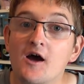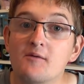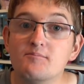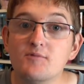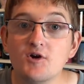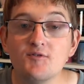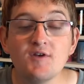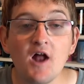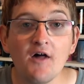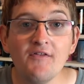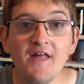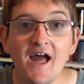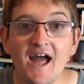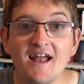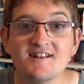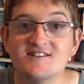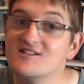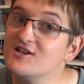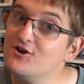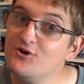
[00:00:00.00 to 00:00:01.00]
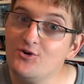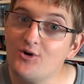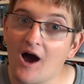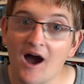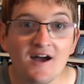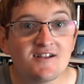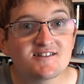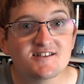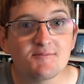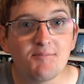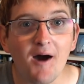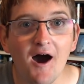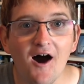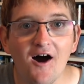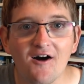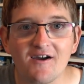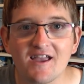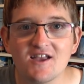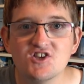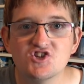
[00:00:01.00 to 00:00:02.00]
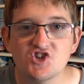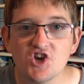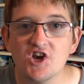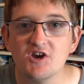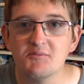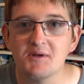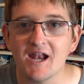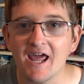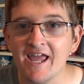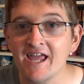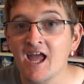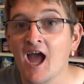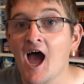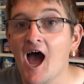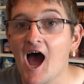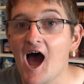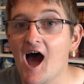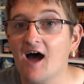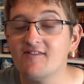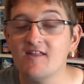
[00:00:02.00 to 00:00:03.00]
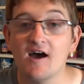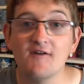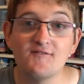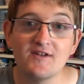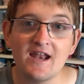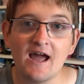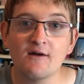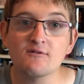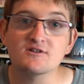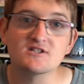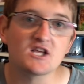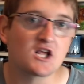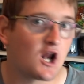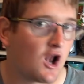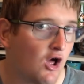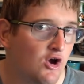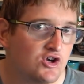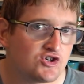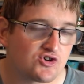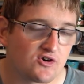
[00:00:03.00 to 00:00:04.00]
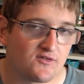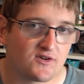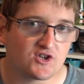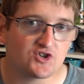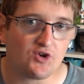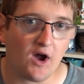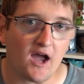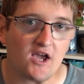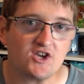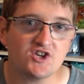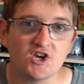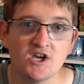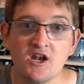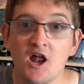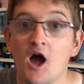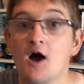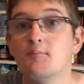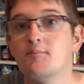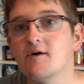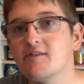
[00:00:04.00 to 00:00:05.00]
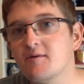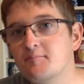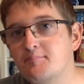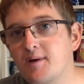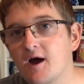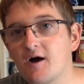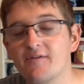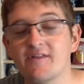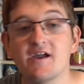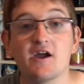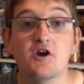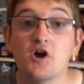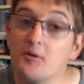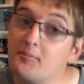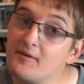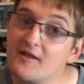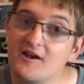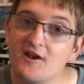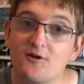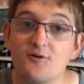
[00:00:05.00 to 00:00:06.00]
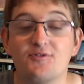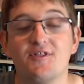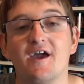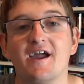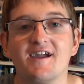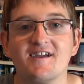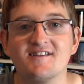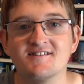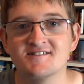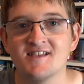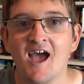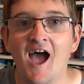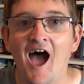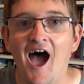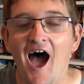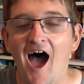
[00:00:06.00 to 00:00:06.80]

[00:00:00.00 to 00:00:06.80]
Moving on then to Hansa Park in Germany, that have announced the closure of attraction, but then building a couple of new things.